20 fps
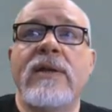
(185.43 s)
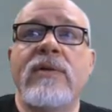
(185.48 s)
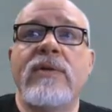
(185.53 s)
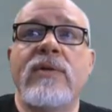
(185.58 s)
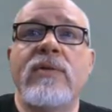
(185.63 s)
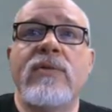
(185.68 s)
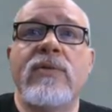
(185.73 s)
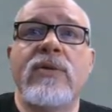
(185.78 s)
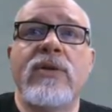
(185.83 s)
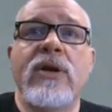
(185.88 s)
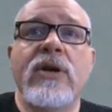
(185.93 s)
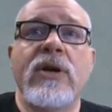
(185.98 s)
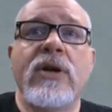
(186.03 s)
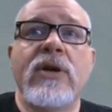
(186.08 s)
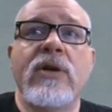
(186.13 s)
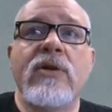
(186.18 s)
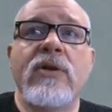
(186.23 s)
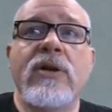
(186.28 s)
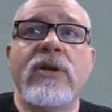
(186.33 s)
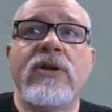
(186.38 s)
we're
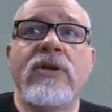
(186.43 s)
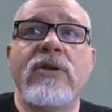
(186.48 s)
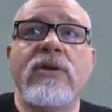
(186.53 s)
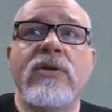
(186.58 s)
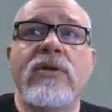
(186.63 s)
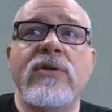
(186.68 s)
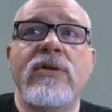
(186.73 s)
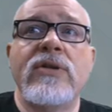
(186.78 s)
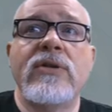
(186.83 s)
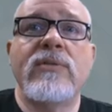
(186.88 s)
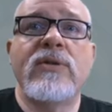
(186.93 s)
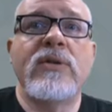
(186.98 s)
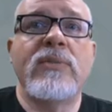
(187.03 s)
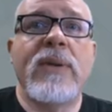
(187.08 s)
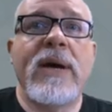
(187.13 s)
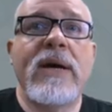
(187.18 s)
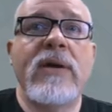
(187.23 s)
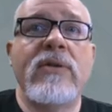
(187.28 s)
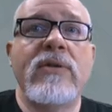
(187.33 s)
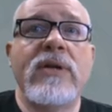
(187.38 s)
going to do some
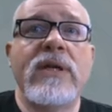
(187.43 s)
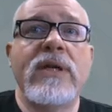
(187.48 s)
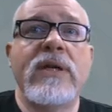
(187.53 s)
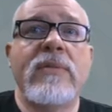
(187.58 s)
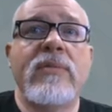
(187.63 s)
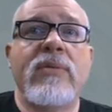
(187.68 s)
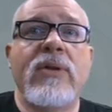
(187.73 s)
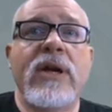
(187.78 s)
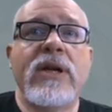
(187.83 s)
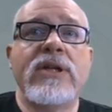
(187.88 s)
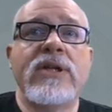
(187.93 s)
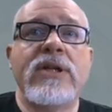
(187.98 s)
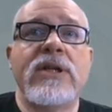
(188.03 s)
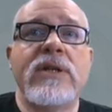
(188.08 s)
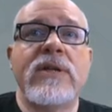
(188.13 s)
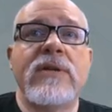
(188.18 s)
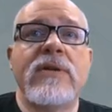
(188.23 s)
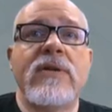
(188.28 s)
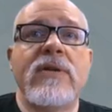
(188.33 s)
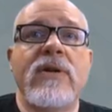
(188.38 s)
spinal
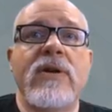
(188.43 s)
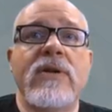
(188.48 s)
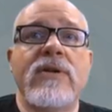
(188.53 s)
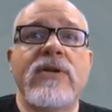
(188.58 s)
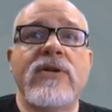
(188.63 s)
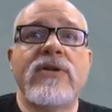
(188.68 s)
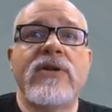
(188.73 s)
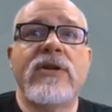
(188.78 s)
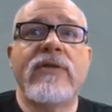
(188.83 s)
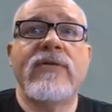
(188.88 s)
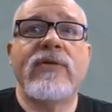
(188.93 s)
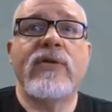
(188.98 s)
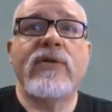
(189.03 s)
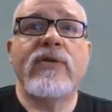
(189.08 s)
decompression on the cervical